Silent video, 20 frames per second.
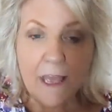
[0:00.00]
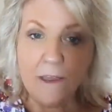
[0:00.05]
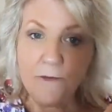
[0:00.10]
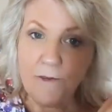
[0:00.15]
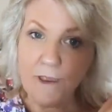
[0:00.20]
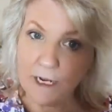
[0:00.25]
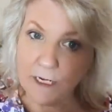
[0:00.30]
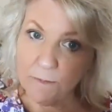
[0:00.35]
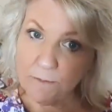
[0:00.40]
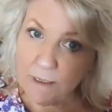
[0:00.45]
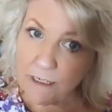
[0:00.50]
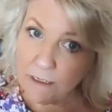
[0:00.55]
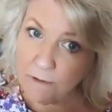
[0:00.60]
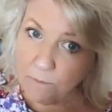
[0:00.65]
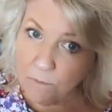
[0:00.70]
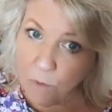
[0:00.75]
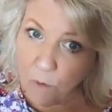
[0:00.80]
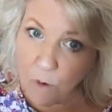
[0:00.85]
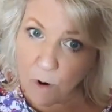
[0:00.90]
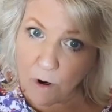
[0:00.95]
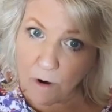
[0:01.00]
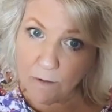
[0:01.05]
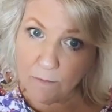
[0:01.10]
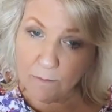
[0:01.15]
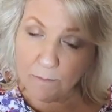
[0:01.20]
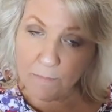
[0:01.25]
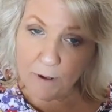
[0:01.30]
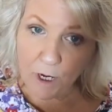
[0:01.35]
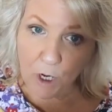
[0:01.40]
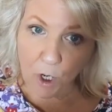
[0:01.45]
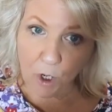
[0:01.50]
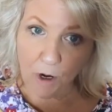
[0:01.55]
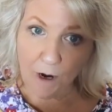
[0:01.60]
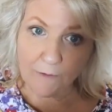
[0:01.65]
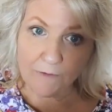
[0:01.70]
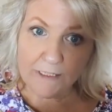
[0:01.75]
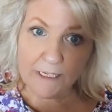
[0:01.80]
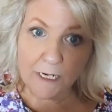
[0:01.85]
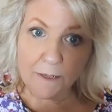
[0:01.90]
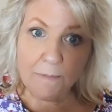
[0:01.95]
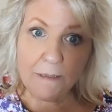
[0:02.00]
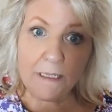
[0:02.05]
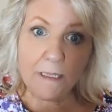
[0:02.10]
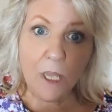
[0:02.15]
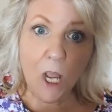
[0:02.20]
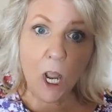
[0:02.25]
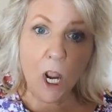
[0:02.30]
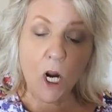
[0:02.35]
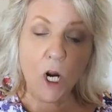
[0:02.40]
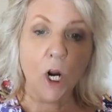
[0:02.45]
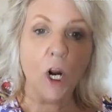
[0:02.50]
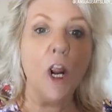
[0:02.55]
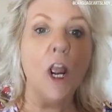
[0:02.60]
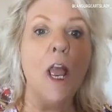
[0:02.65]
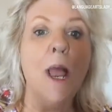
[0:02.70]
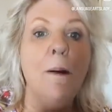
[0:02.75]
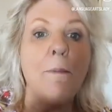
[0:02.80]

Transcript: that'll be more paragraphs, that'll be longer.